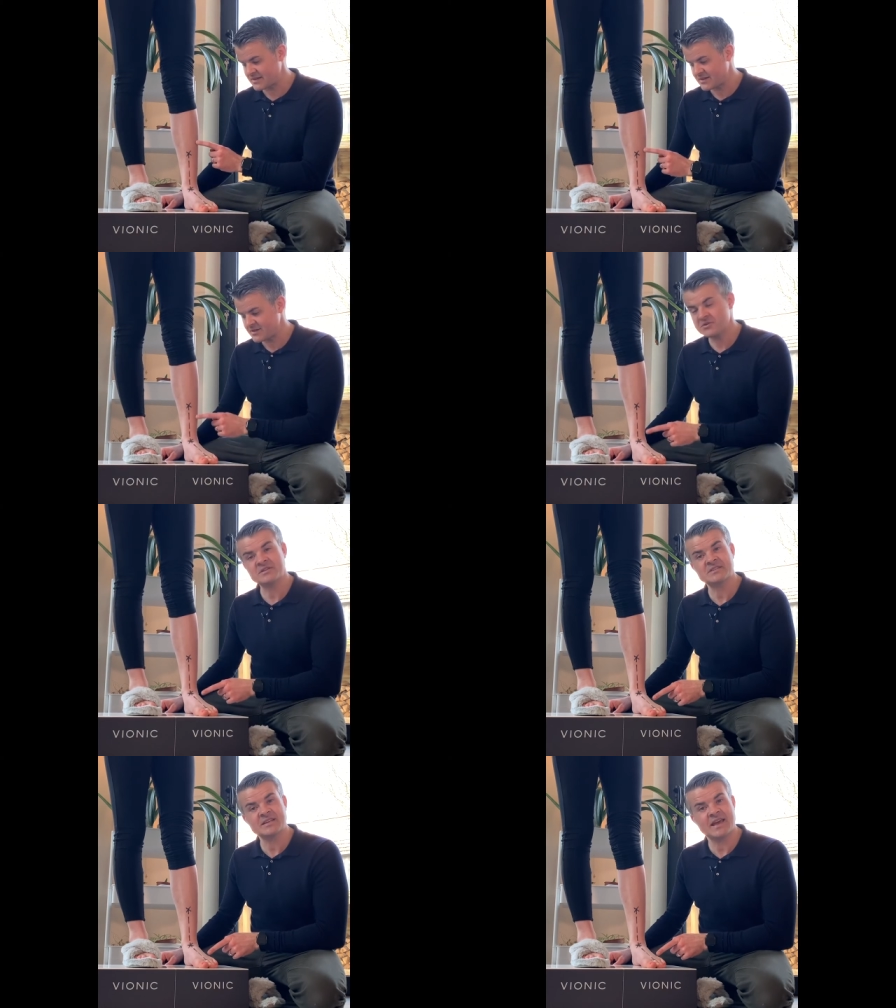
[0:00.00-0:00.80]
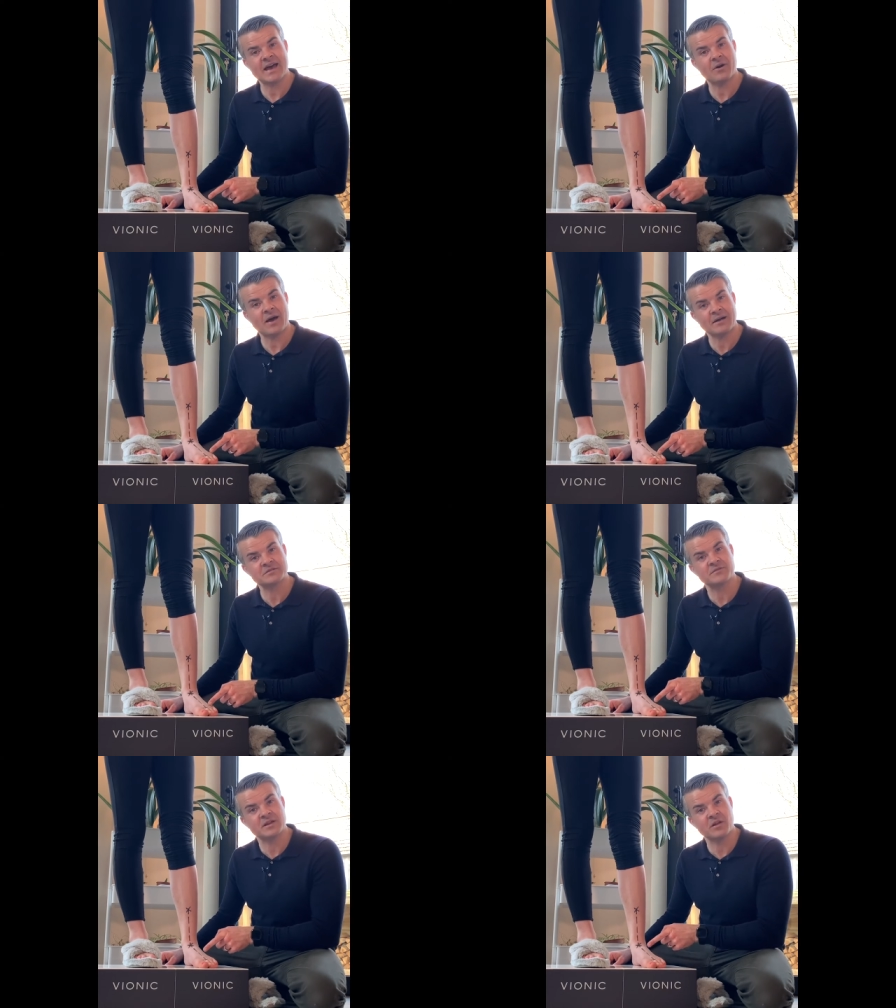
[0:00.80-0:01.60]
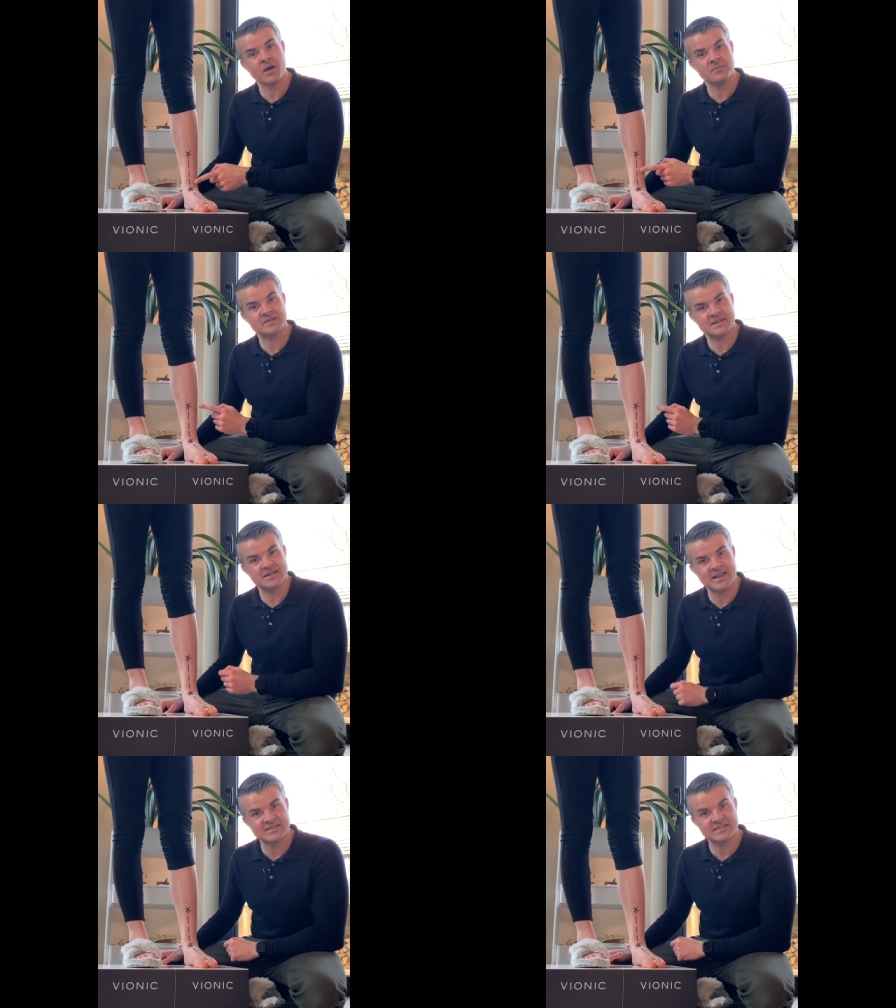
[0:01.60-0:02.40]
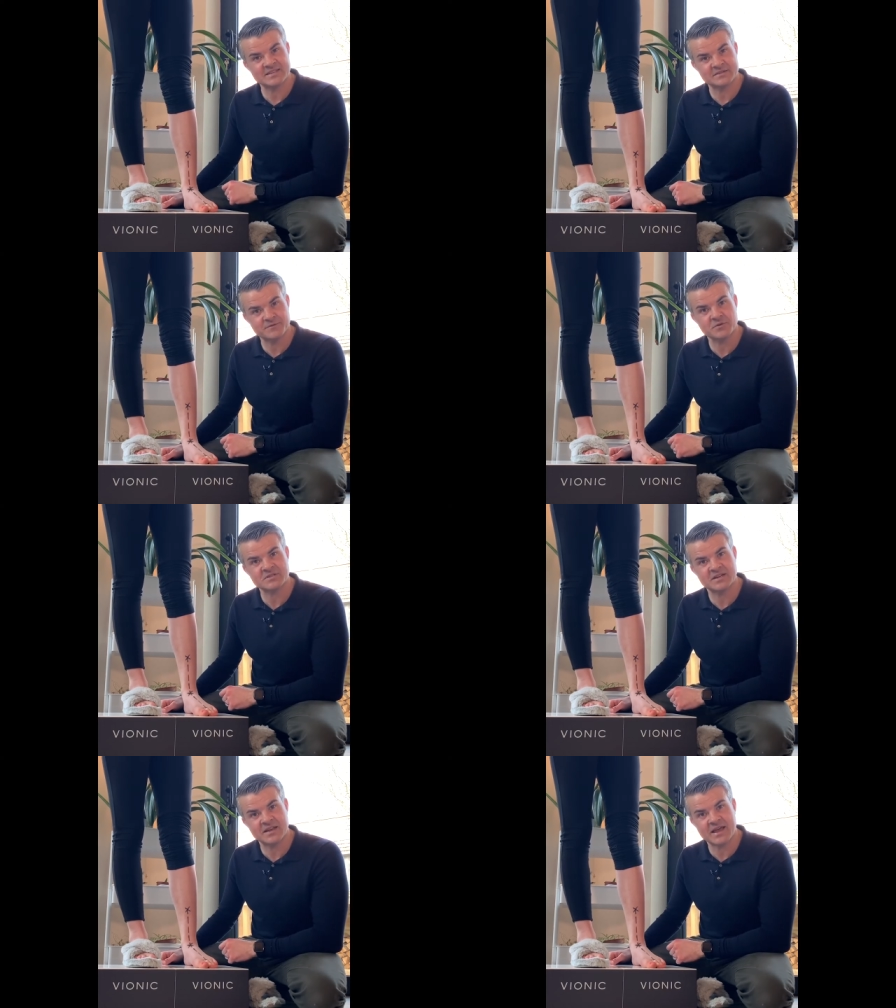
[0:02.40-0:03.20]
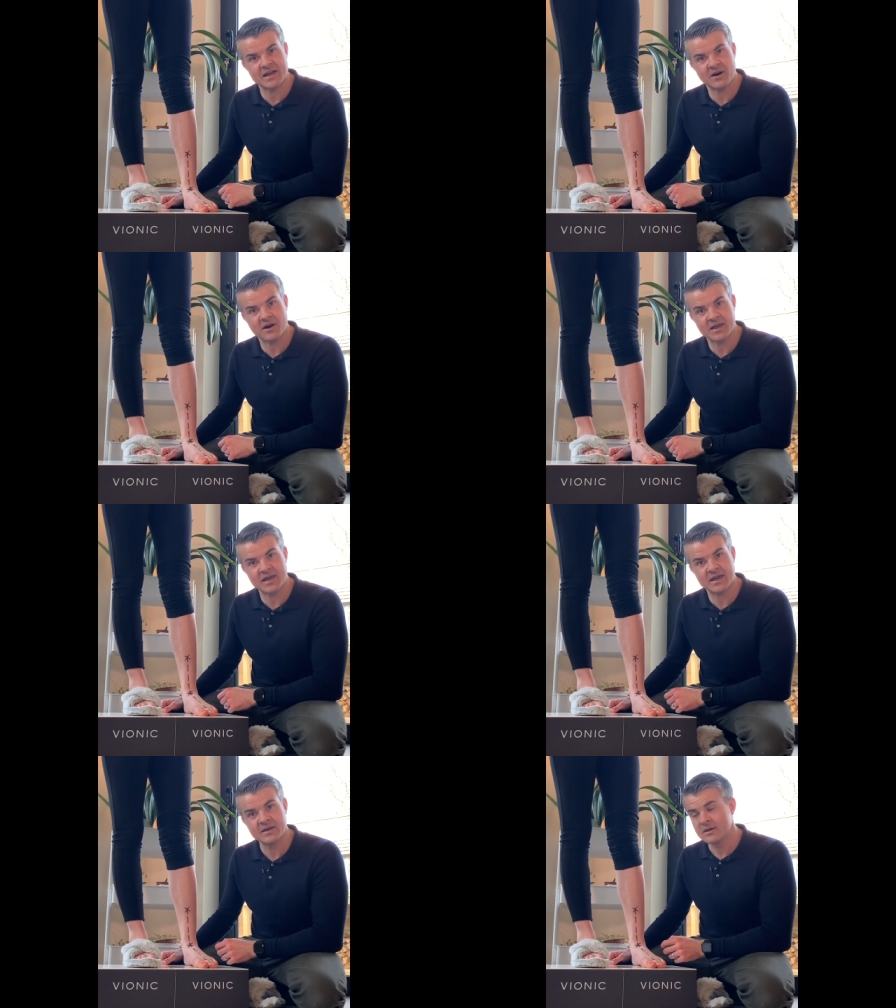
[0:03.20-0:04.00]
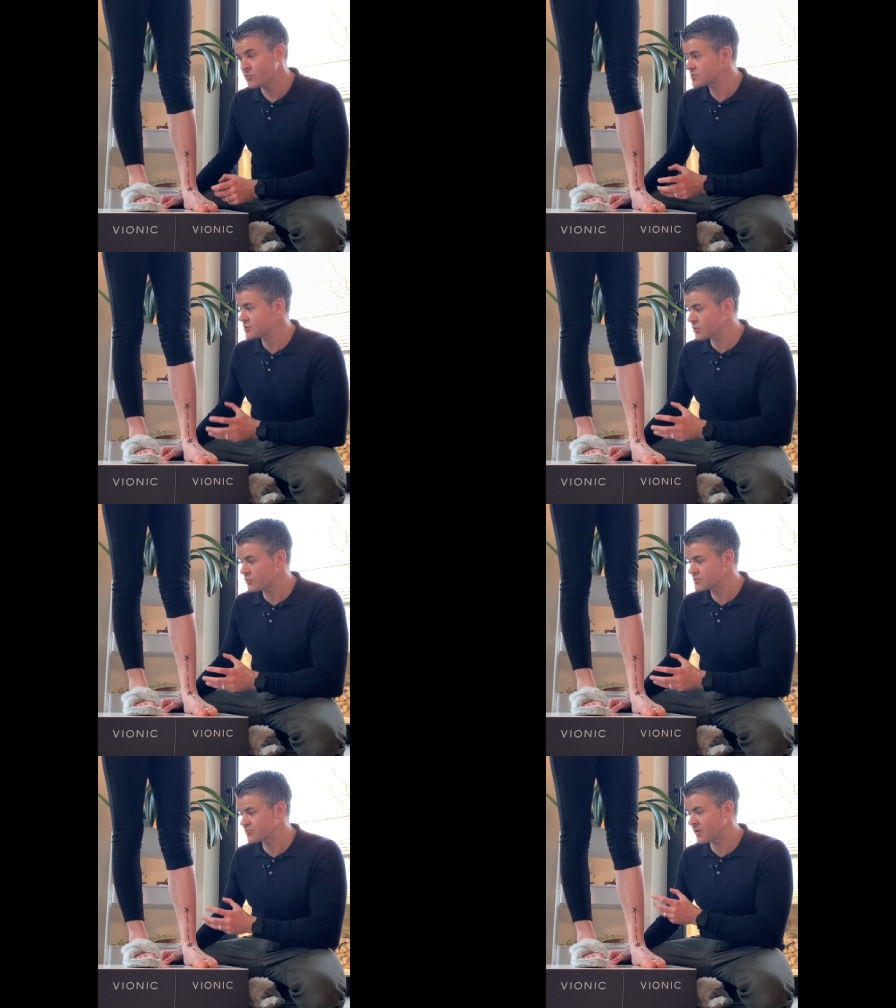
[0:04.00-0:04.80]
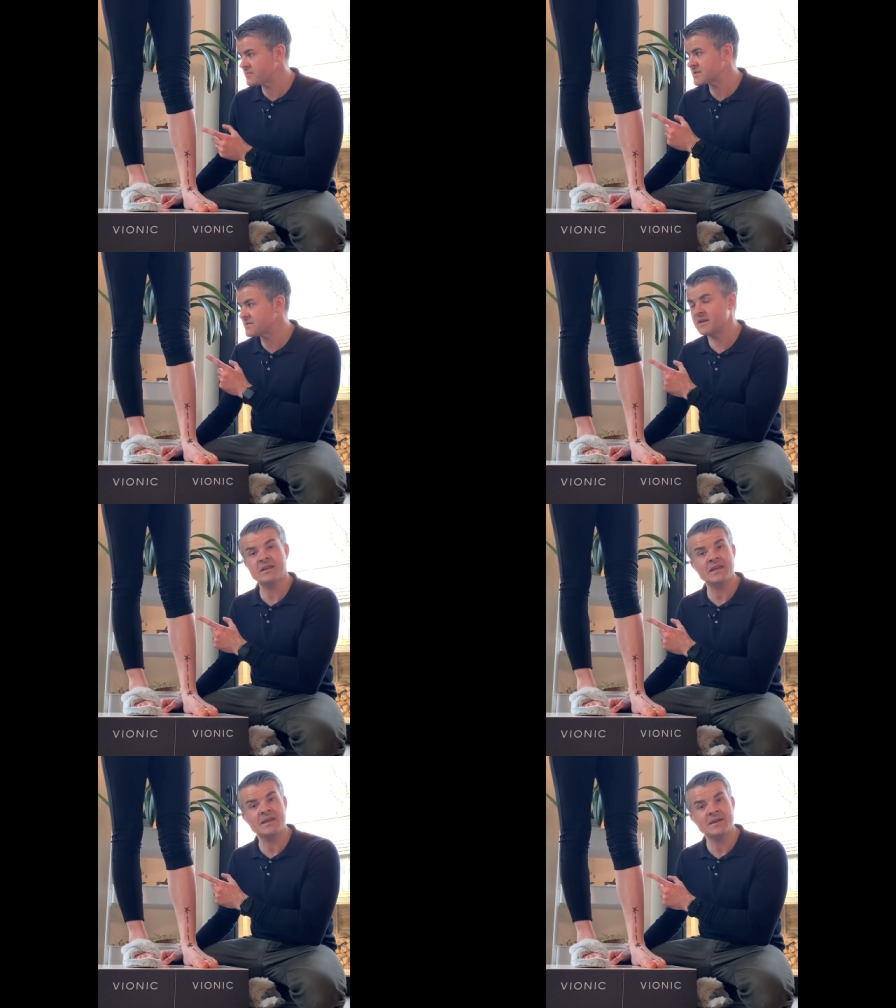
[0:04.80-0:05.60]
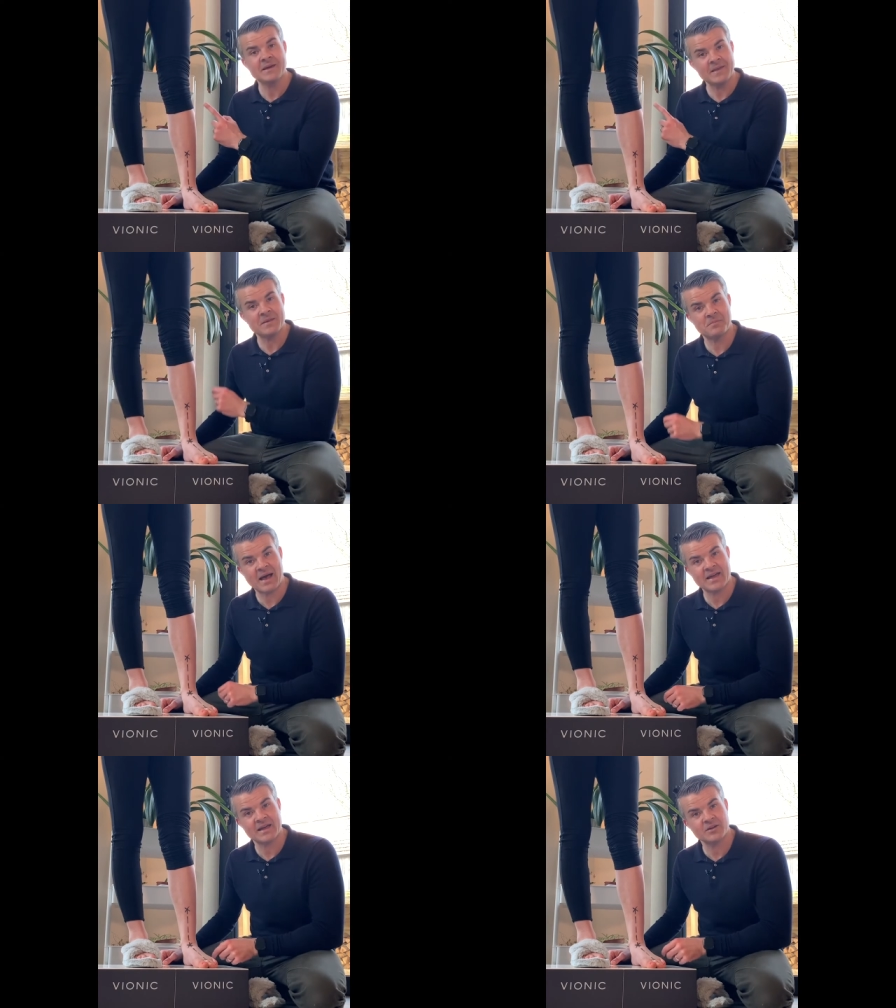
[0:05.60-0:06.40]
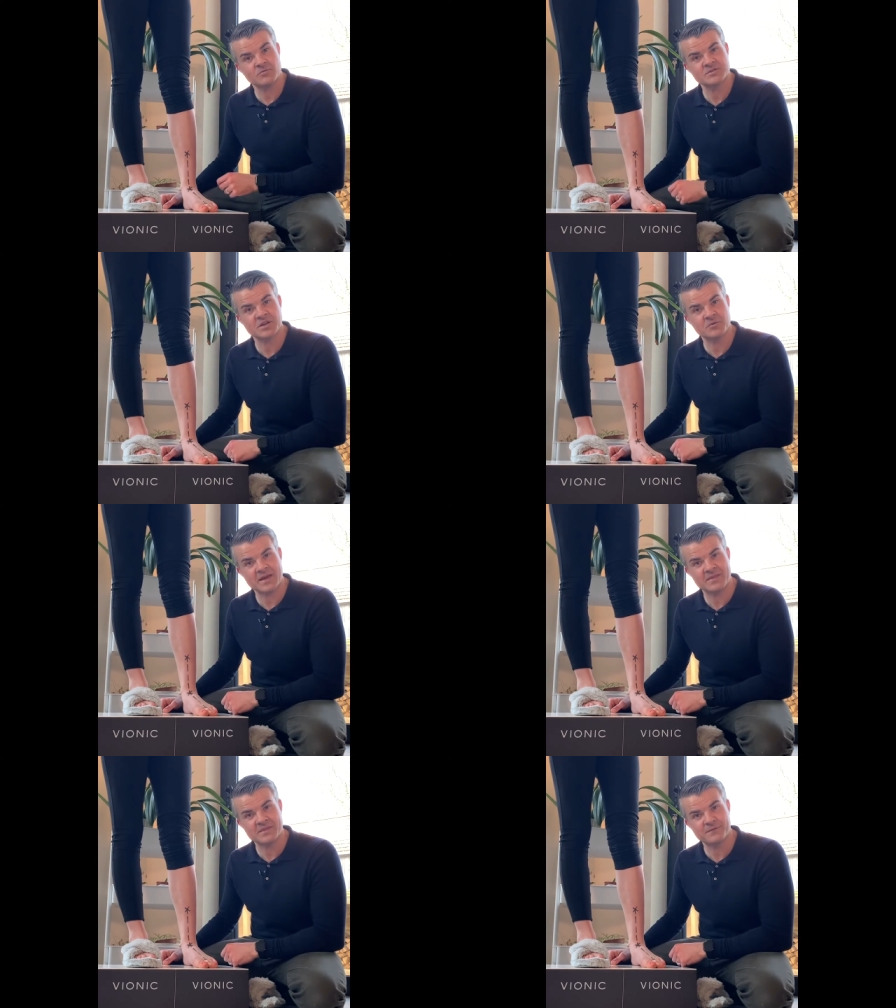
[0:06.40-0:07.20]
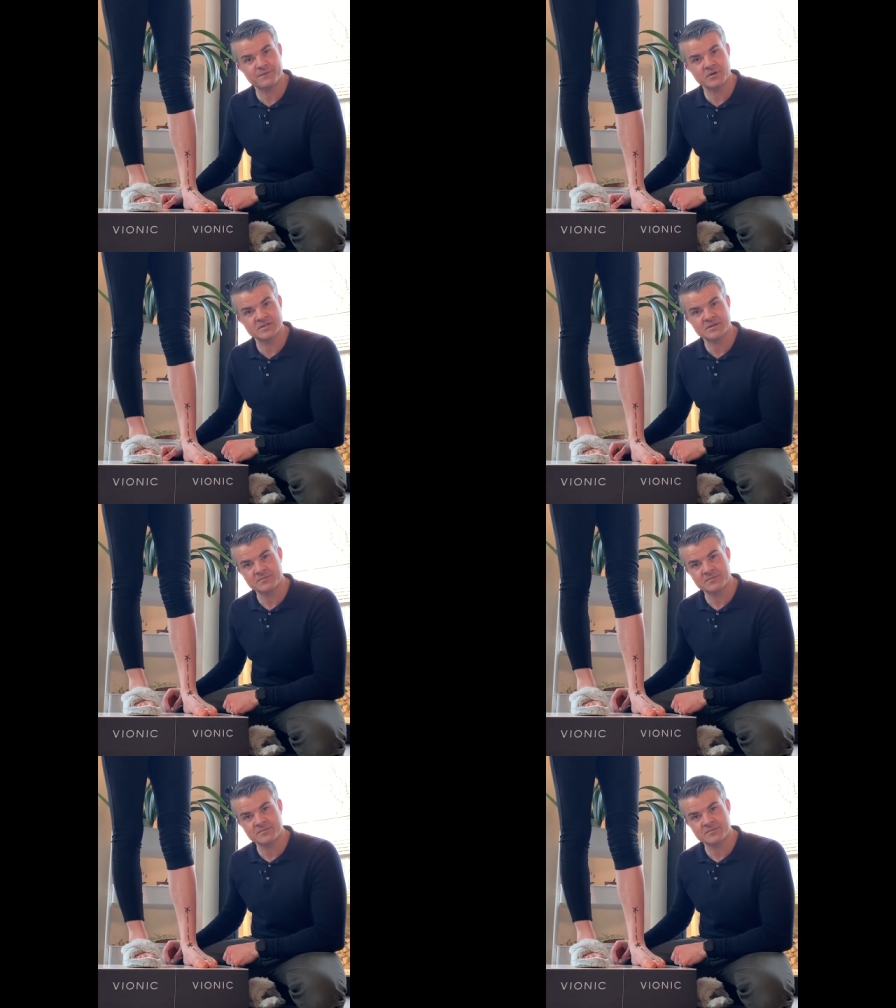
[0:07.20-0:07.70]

You can see how out of alignment Alessia's foot and leg are here, which can cause problems in the knee, in the back and also in the foot.